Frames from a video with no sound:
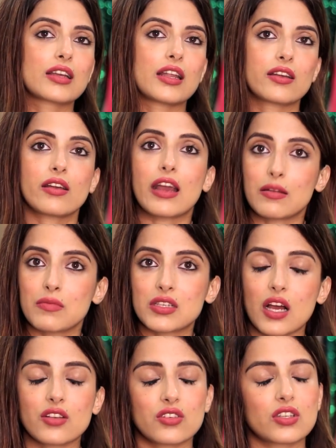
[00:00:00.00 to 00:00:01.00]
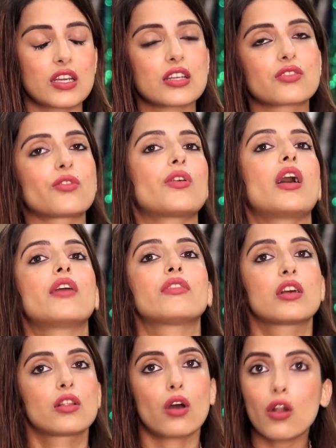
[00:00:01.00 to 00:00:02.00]
getting a head massage in case you're having
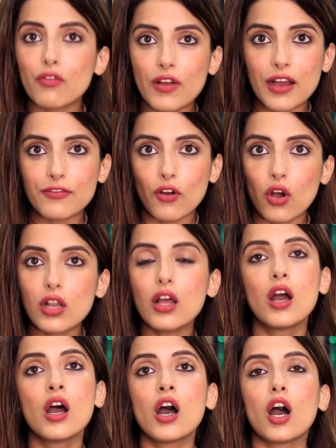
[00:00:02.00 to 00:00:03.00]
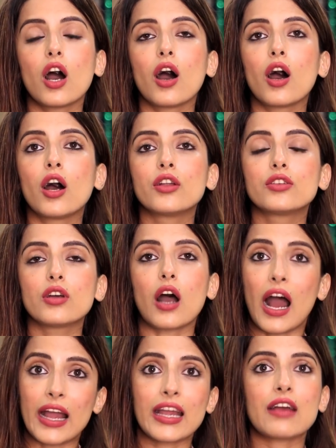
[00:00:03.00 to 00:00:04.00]
a lot of hair fall.
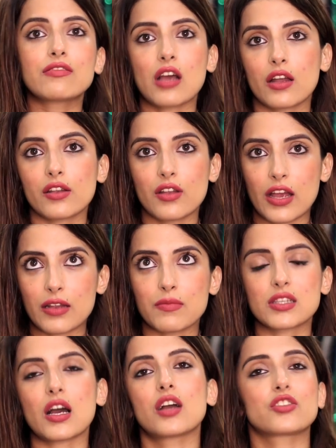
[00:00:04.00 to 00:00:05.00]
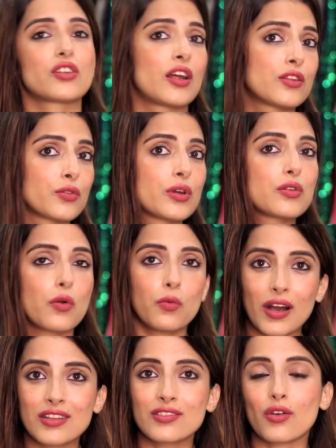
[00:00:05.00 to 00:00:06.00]
I have started a head massage and I do it
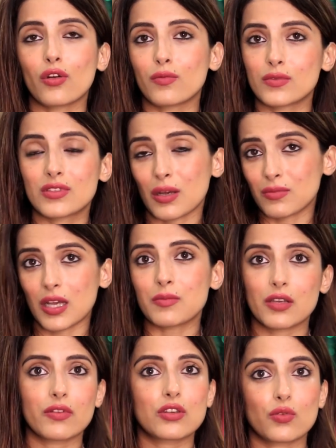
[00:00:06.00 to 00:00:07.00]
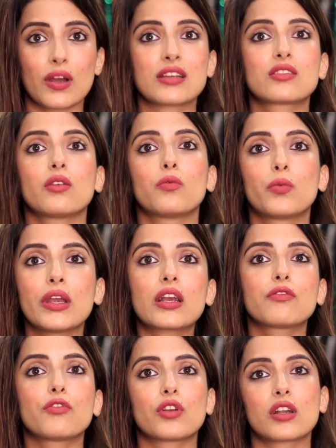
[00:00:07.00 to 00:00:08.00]
once or sometimes even twice a week
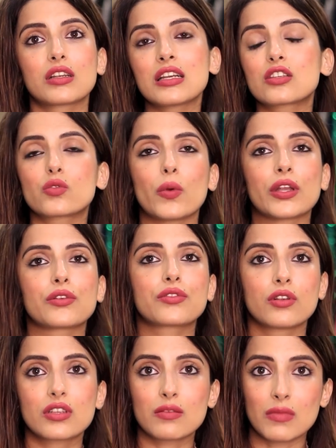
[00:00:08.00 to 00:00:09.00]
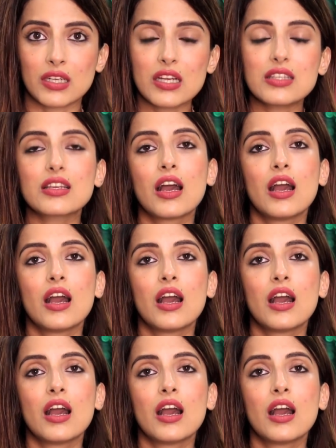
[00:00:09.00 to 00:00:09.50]
for at least 20 to 30 minutes.